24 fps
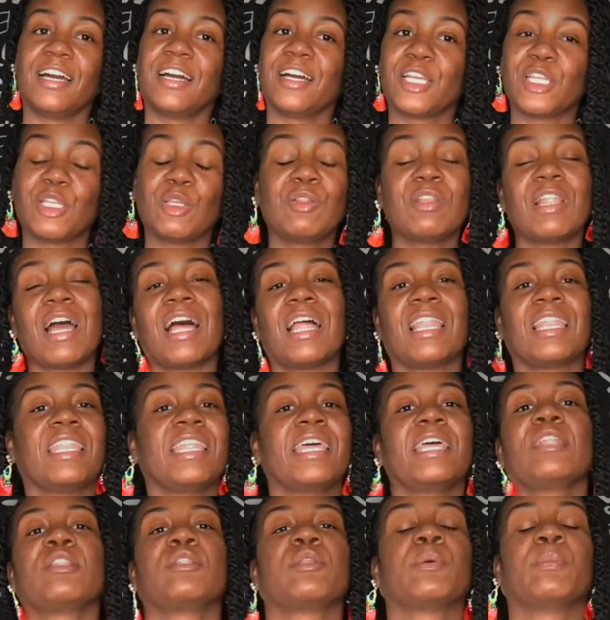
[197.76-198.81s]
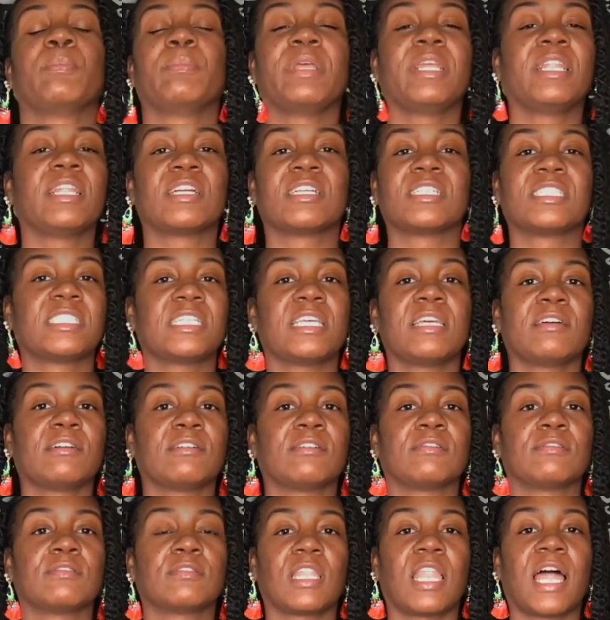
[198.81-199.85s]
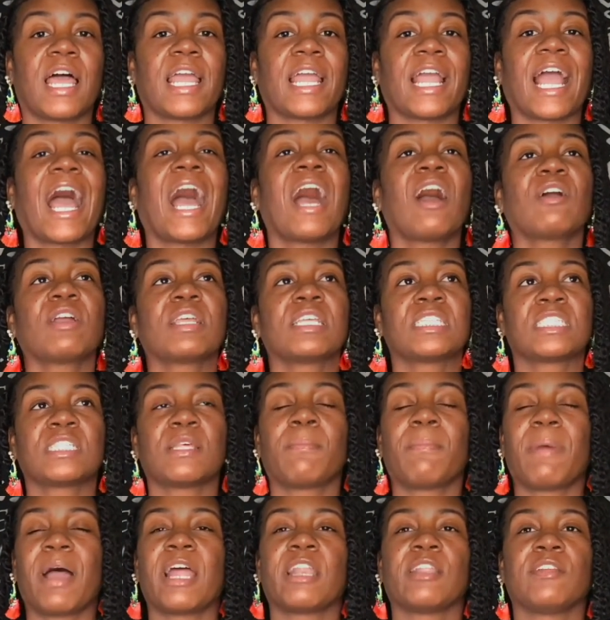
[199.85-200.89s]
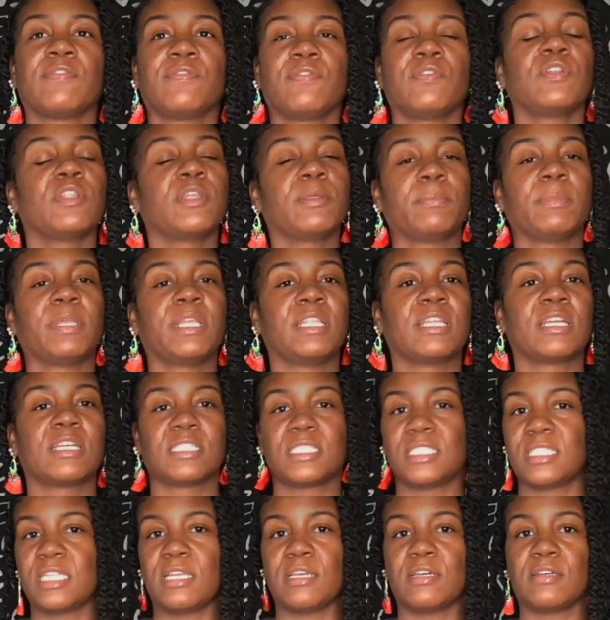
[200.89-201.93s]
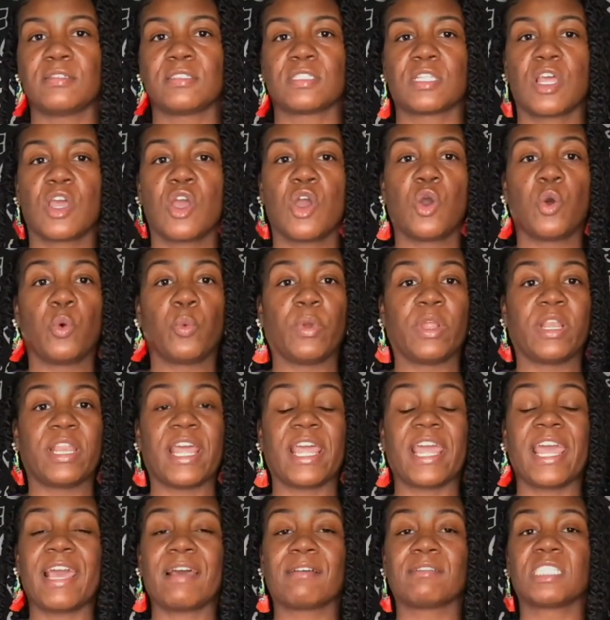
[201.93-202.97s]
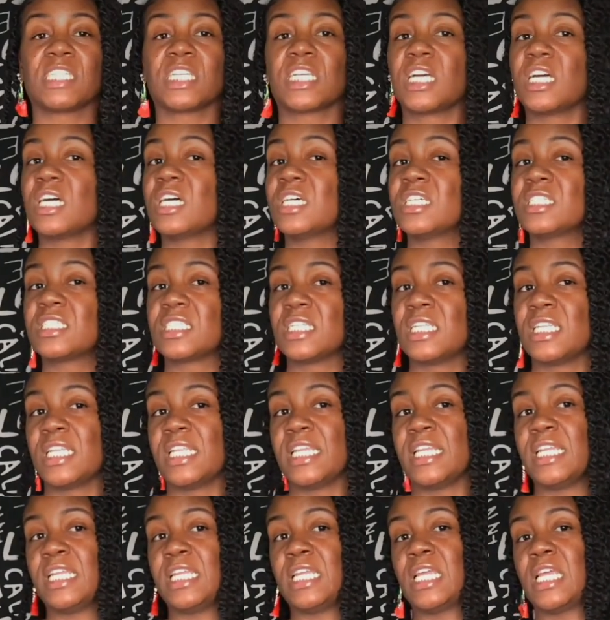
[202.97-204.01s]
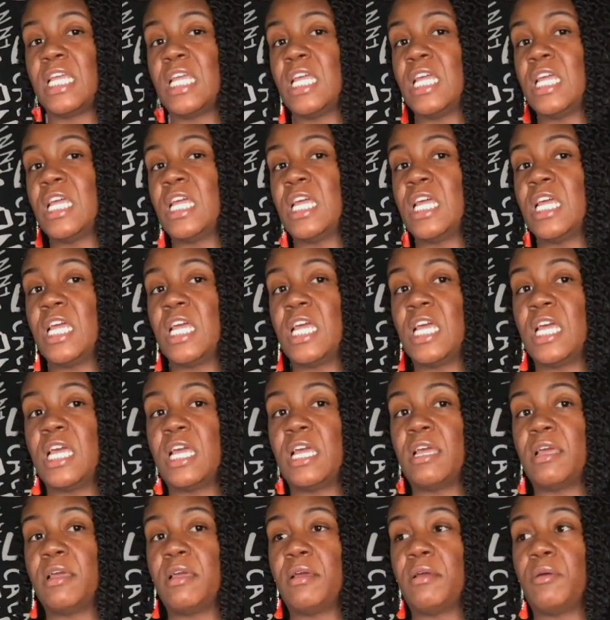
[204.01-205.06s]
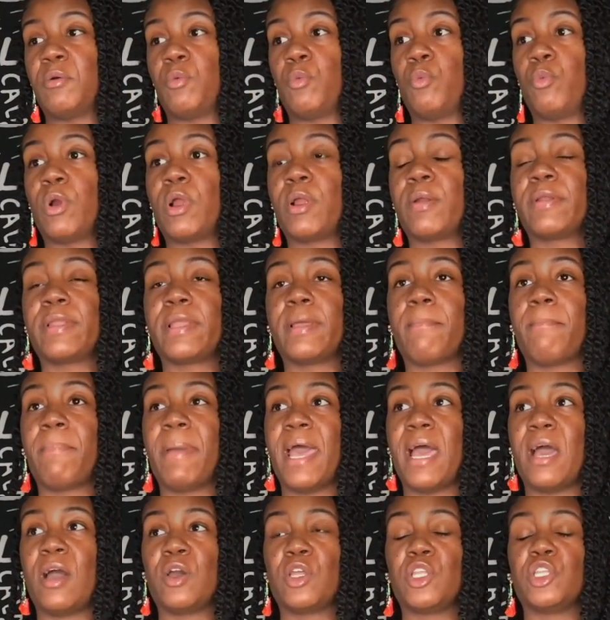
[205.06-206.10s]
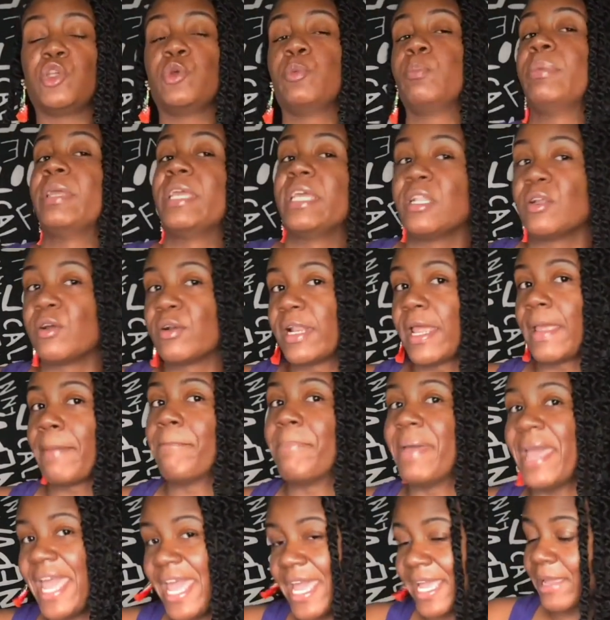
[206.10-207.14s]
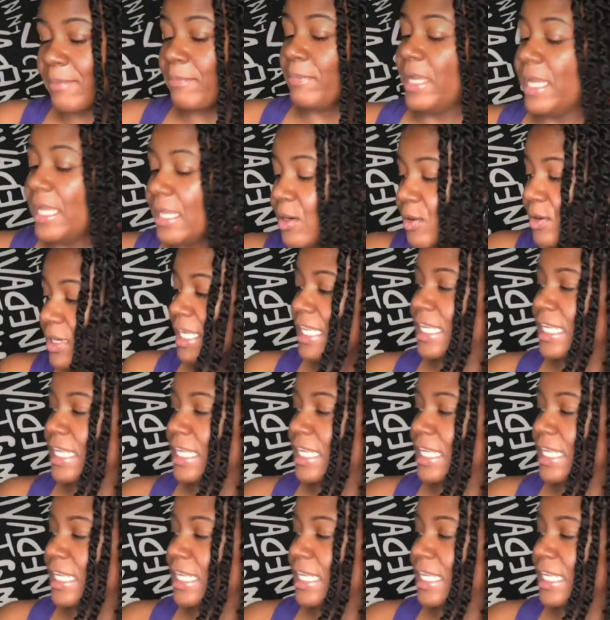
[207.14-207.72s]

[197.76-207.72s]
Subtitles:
you're not letting them be themselves. Like, how can somebody fully be themselves when they have to constantly worry about you being on their back, being on their